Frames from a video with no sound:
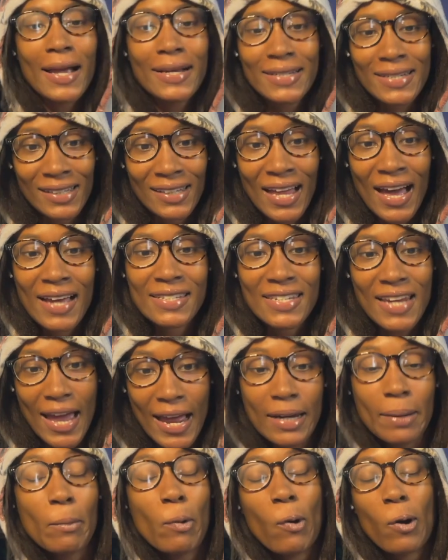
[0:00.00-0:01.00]
idealized
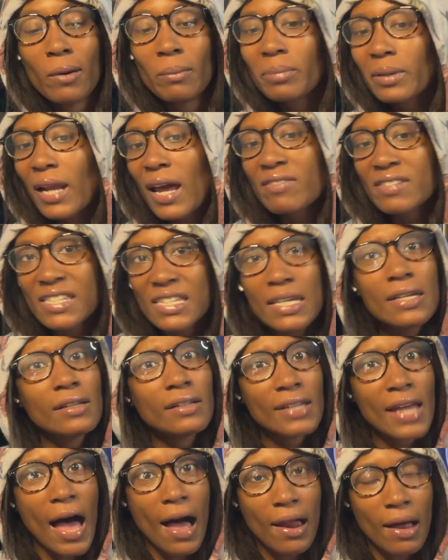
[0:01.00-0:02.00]
anymore, but I've seen a
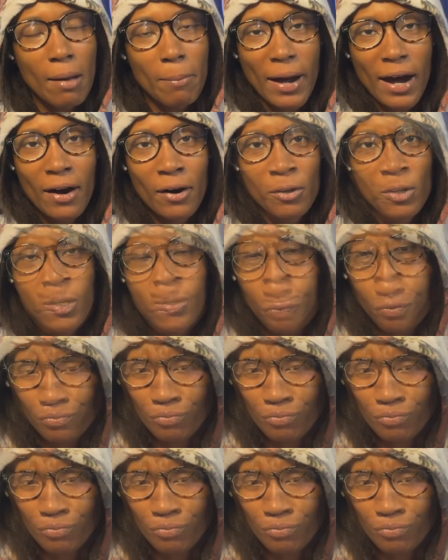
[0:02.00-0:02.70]
lot about